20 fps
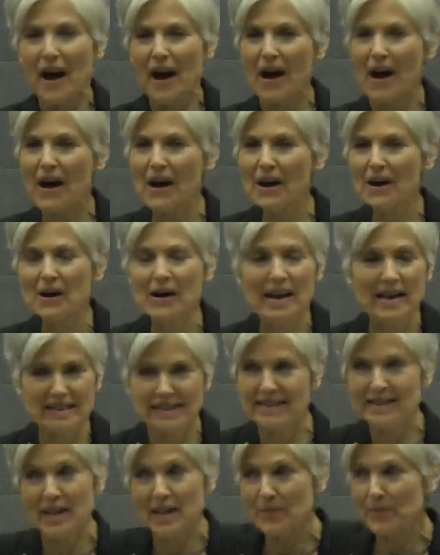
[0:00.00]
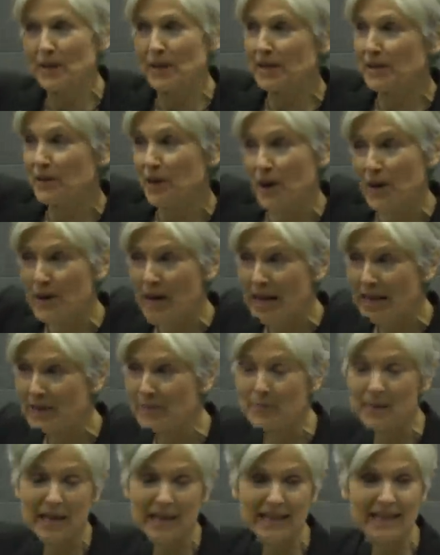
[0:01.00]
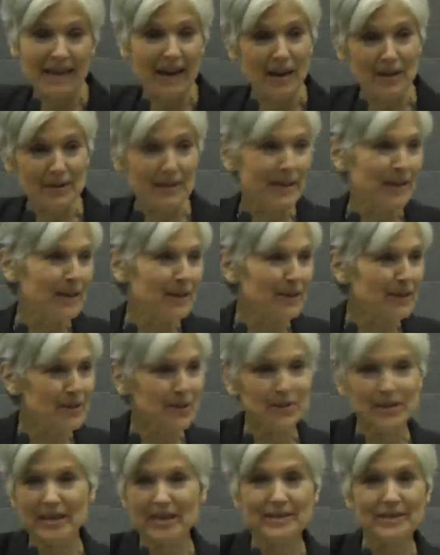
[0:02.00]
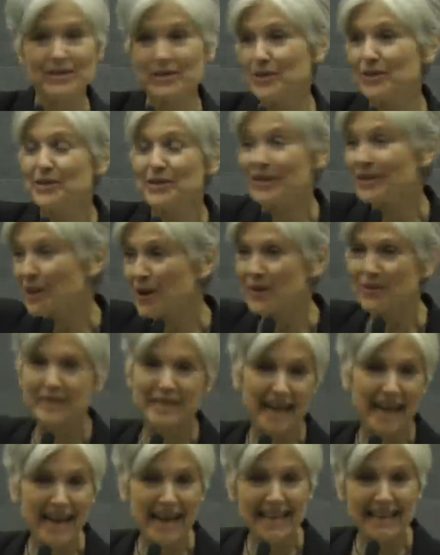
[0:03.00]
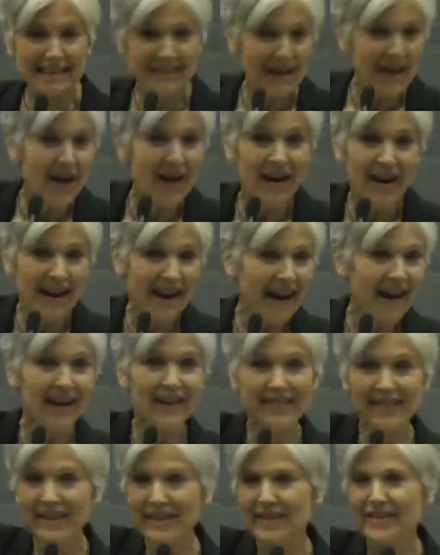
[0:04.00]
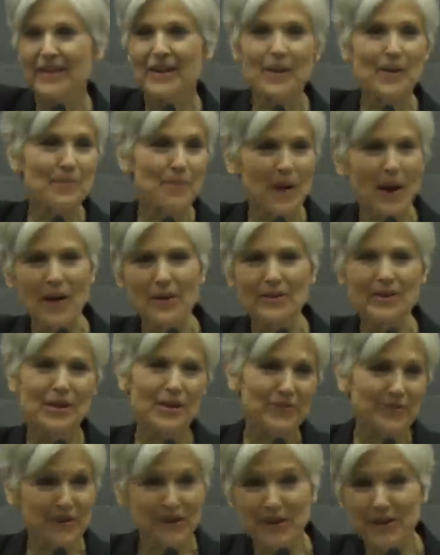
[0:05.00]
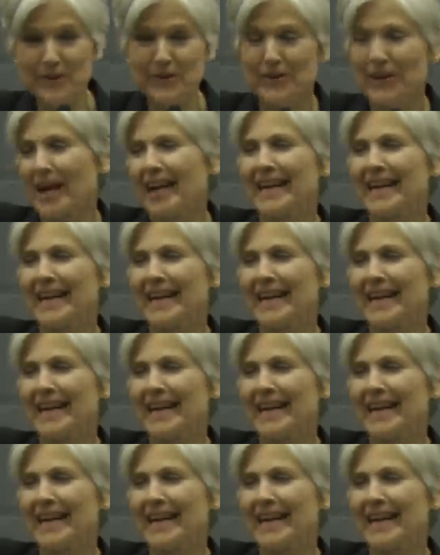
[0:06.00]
uh, does anybody know anybody out there who's in student loan debt? I think there are probably a few